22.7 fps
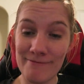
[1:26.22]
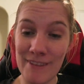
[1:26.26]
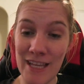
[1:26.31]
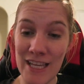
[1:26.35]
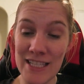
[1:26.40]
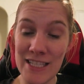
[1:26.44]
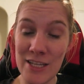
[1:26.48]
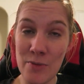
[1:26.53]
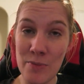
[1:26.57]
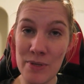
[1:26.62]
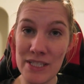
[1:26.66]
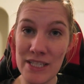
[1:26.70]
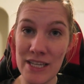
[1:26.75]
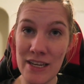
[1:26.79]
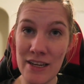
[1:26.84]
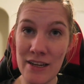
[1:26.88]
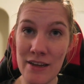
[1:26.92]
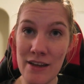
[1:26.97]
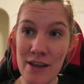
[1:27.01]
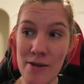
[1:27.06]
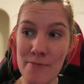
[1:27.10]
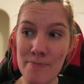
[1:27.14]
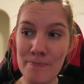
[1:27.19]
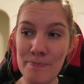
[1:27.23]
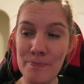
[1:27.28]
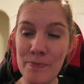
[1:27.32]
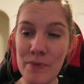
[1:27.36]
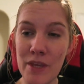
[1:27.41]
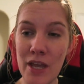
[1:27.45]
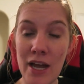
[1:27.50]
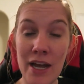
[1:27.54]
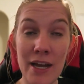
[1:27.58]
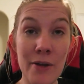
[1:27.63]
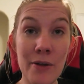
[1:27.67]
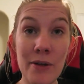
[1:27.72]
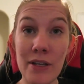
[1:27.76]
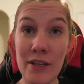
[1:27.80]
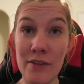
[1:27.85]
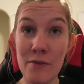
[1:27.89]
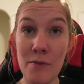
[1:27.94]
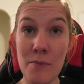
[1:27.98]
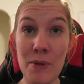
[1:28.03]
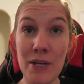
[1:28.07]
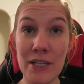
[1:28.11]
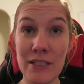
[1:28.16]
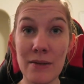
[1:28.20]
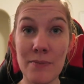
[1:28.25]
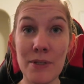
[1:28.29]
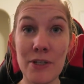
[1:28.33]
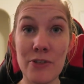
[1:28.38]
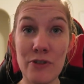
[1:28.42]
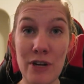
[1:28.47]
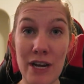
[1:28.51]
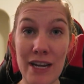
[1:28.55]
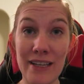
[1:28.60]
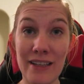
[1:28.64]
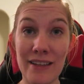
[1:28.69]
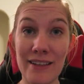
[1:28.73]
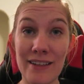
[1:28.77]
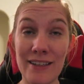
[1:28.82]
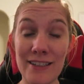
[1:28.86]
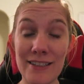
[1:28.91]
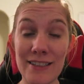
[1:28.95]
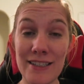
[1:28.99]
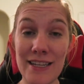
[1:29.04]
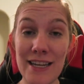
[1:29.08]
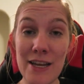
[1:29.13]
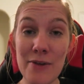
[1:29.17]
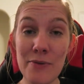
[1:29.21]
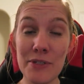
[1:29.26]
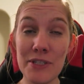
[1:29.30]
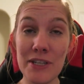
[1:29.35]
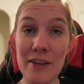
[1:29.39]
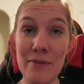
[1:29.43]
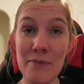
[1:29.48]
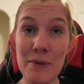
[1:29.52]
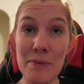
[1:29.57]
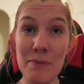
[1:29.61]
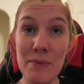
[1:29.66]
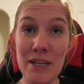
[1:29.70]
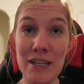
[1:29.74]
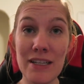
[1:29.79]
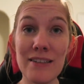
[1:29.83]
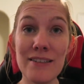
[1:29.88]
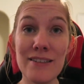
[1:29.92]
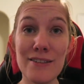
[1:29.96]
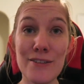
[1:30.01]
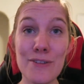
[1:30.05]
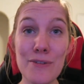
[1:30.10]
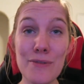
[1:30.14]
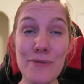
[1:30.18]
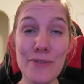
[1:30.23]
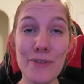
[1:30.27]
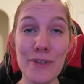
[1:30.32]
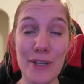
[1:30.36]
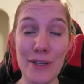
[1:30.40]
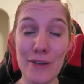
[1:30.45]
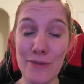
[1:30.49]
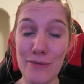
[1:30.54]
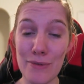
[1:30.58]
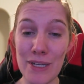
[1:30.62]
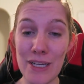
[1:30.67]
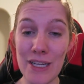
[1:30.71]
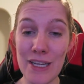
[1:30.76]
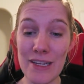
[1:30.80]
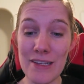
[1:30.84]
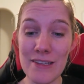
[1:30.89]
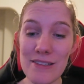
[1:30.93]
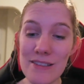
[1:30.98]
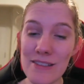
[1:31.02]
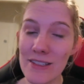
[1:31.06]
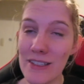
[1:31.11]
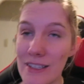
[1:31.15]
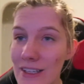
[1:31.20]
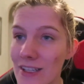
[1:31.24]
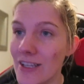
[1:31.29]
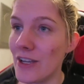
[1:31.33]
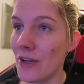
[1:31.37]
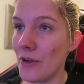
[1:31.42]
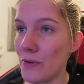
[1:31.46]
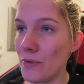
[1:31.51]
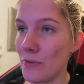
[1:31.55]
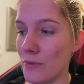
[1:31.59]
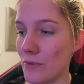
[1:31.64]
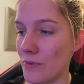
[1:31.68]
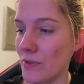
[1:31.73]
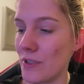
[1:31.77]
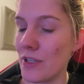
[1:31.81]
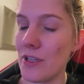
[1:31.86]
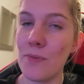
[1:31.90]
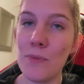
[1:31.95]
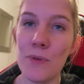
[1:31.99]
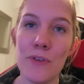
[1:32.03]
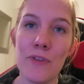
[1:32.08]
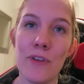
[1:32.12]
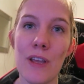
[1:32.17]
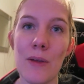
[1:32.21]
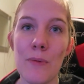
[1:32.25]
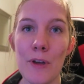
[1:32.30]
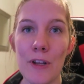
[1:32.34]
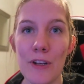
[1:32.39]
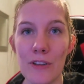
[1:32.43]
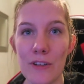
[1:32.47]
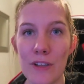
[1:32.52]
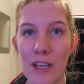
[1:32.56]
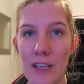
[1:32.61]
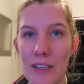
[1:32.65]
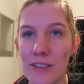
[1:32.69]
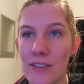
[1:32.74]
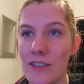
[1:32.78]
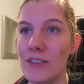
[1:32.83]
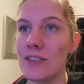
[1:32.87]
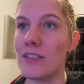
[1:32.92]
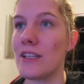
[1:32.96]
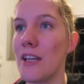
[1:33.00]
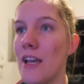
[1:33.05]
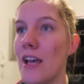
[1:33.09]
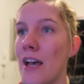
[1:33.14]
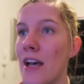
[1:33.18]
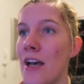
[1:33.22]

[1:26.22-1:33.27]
That's how busy I am. I even picked up the dry cleaning today, which I've been meaning to do for like 3 days. Ooh, the computer came on. Excellent.